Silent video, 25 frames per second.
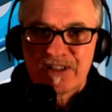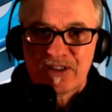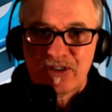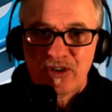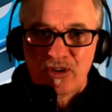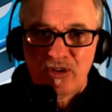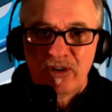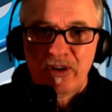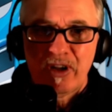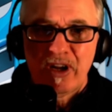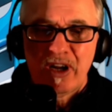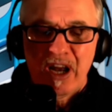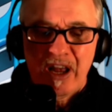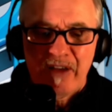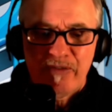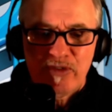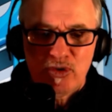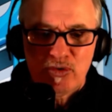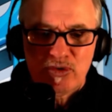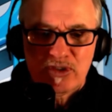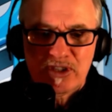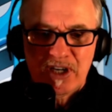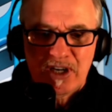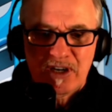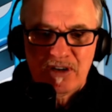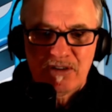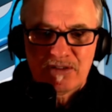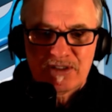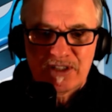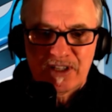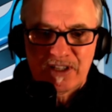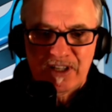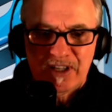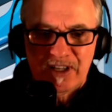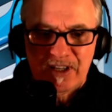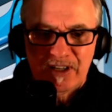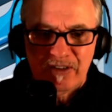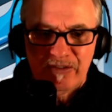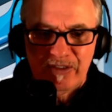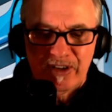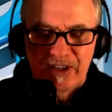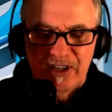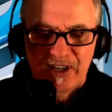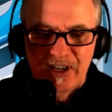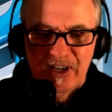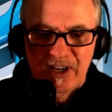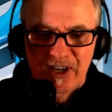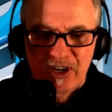you know, it'll have you in tears at the end of it.